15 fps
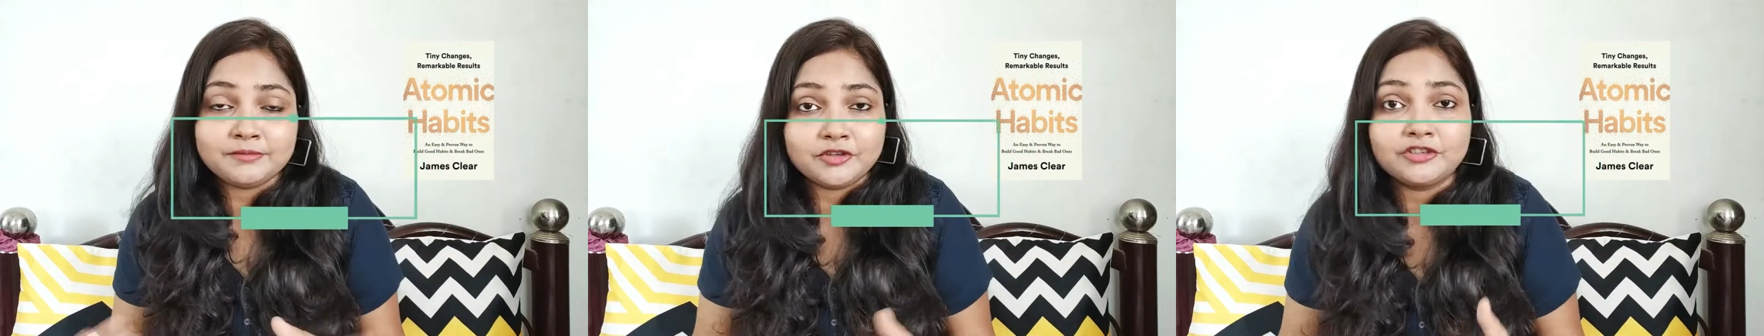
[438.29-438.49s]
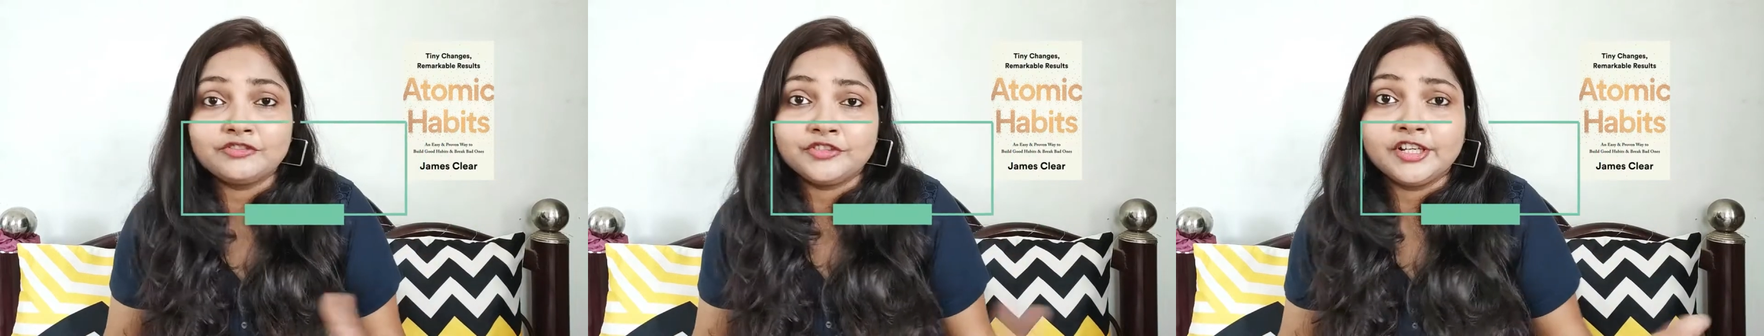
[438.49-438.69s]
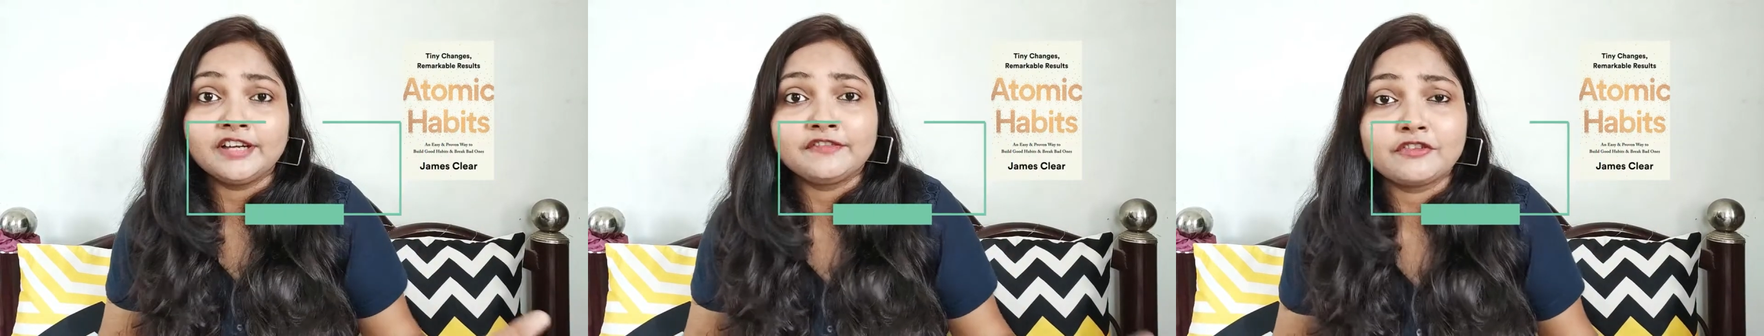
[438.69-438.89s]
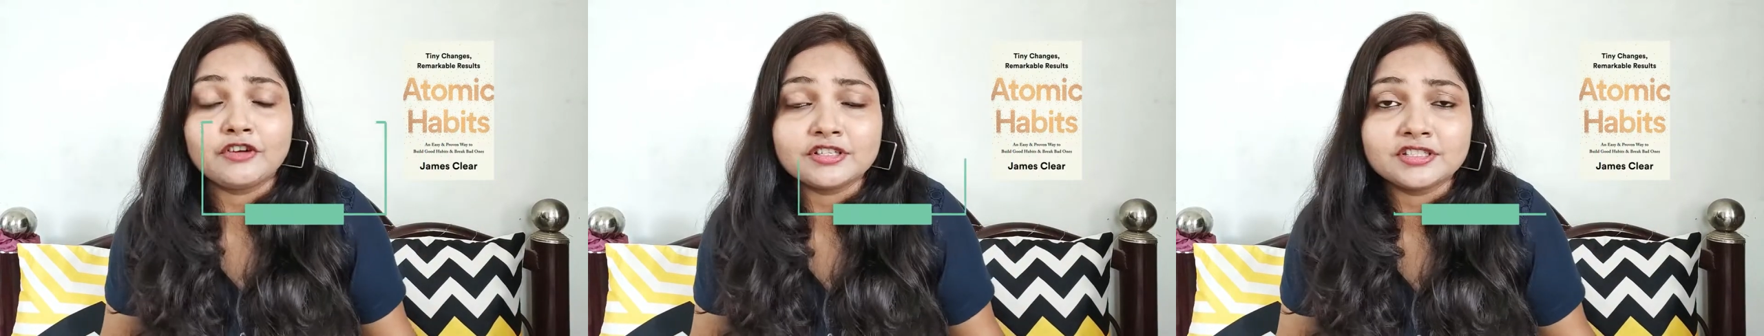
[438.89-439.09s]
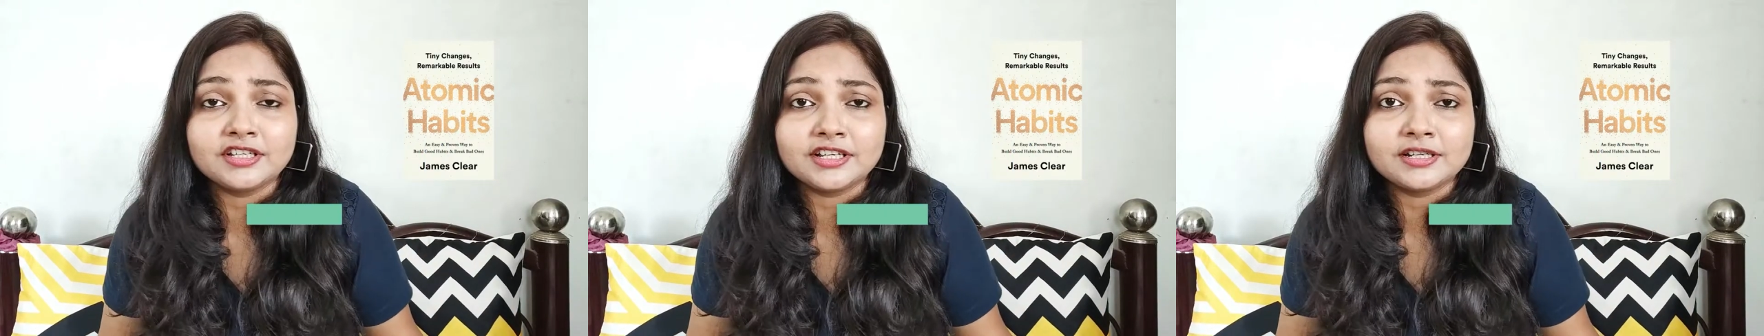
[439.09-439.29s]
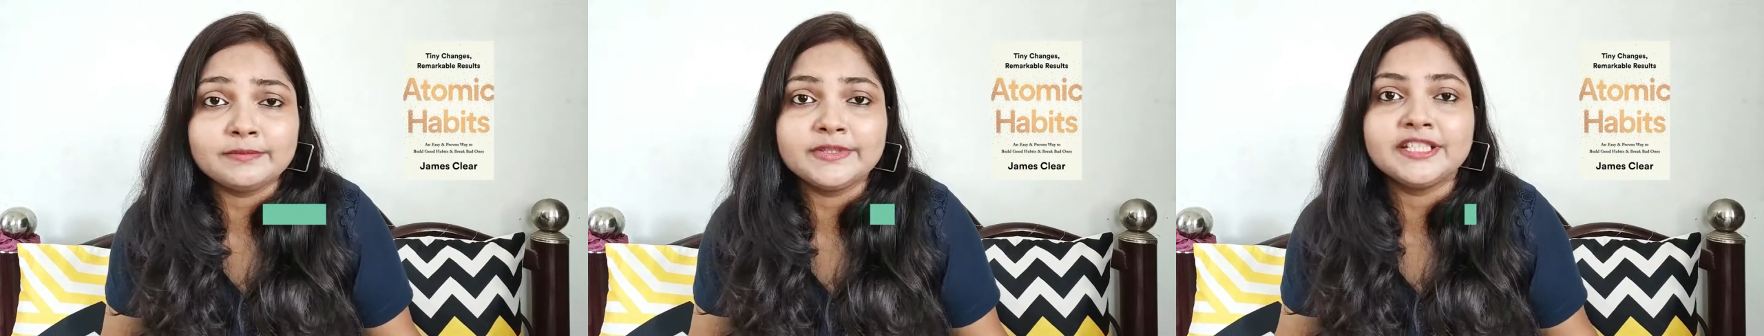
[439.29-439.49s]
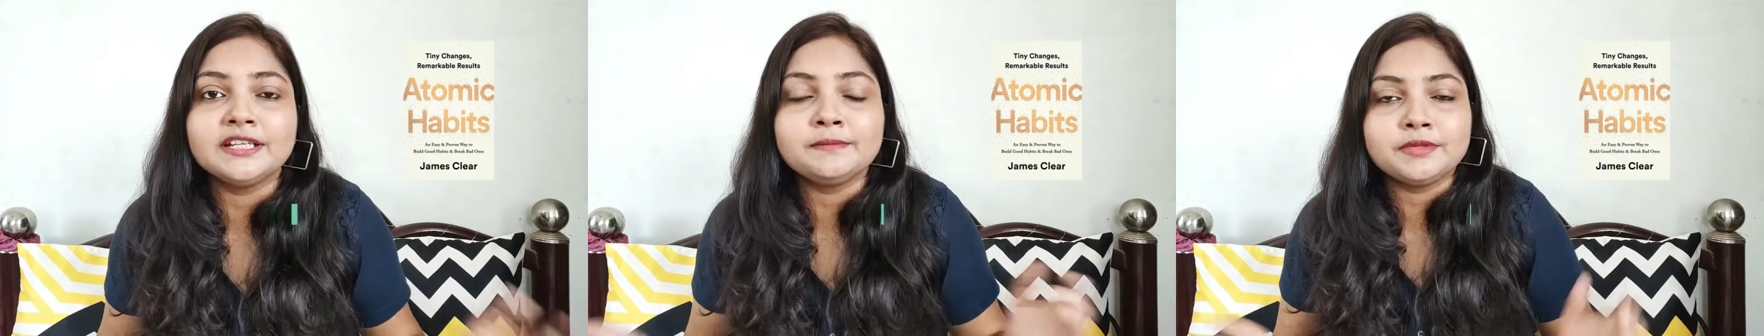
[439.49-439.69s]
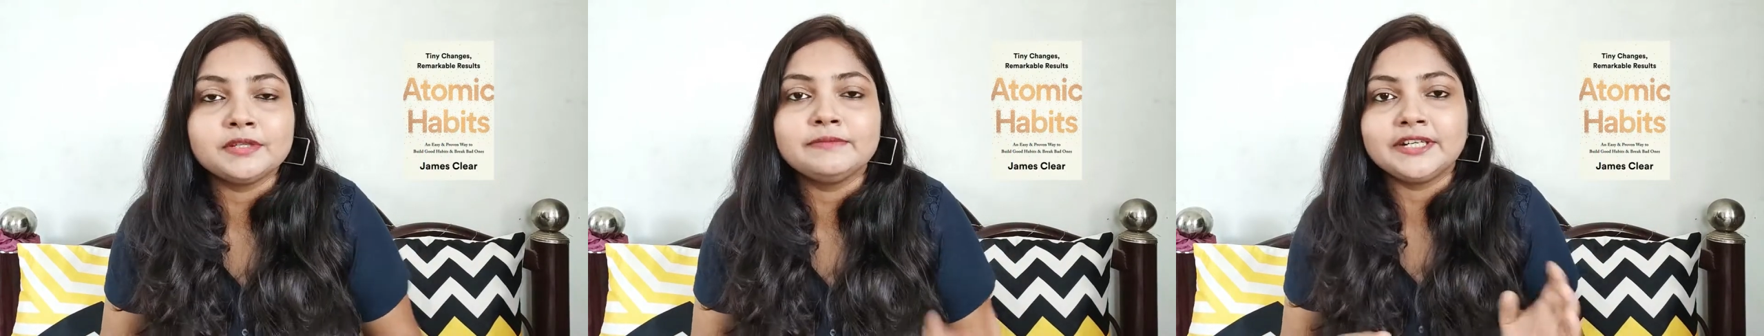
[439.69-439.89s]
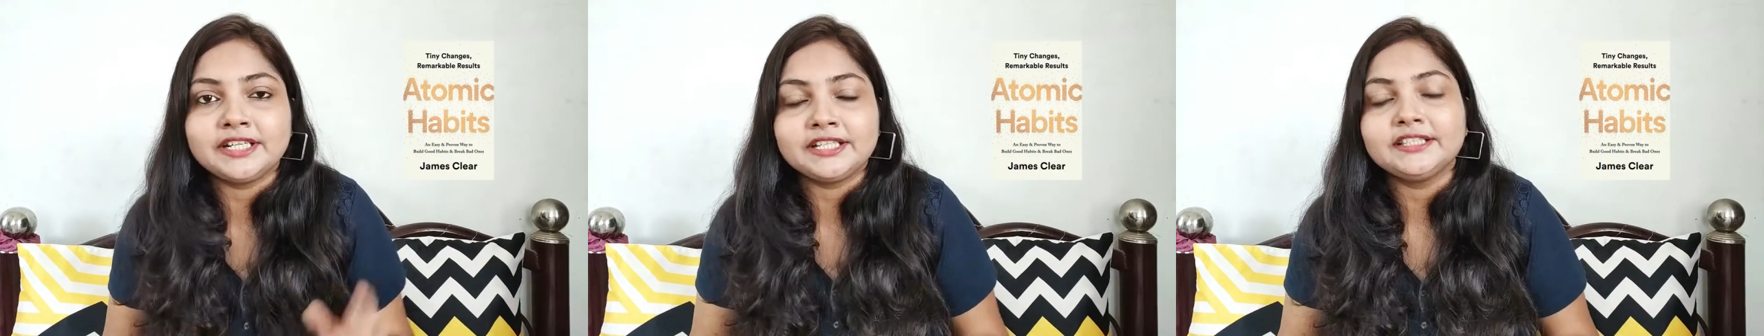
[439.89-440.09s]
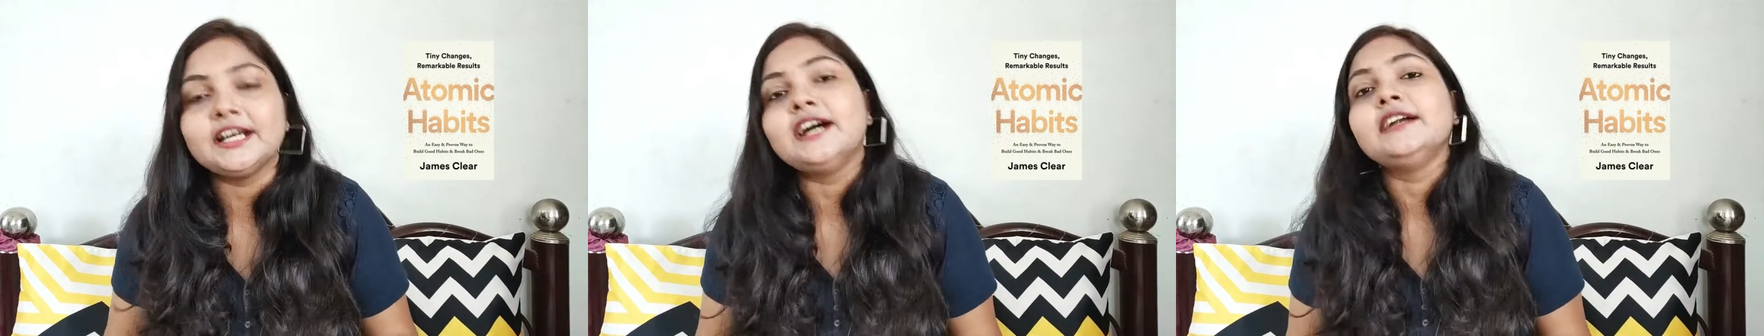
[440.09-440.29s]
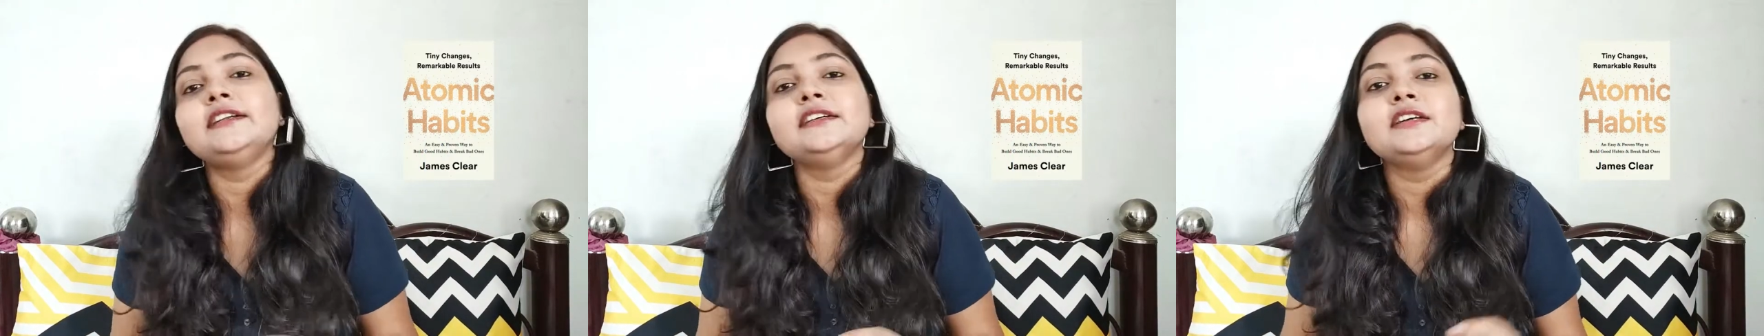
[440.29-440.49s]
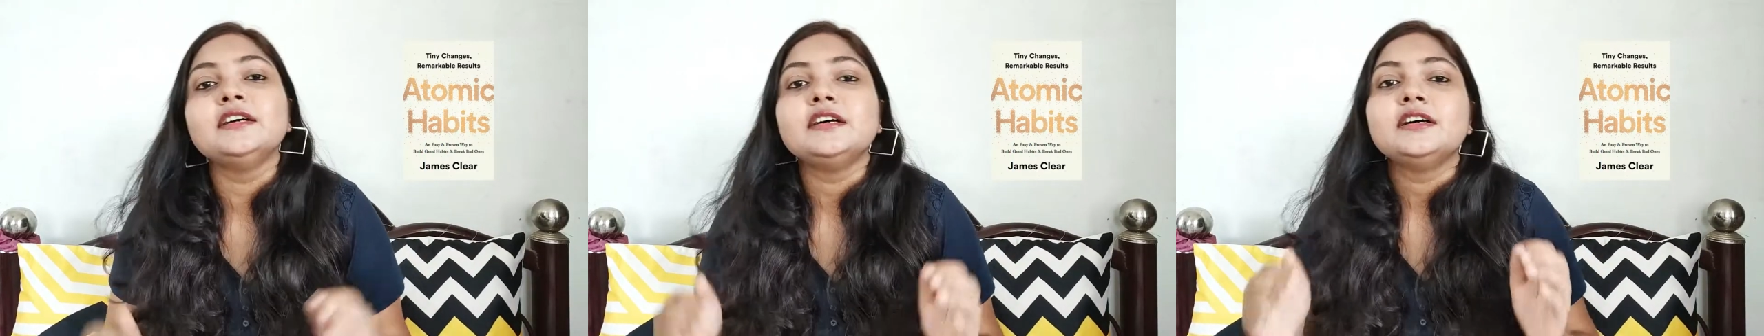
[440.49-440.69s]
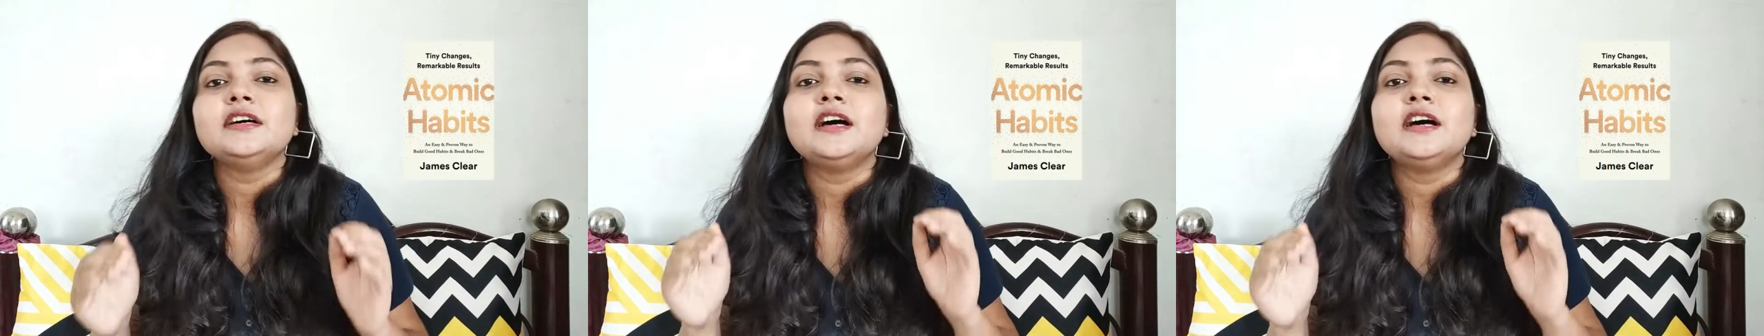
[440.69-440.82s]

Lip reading: I'm of course gonna be implementing that,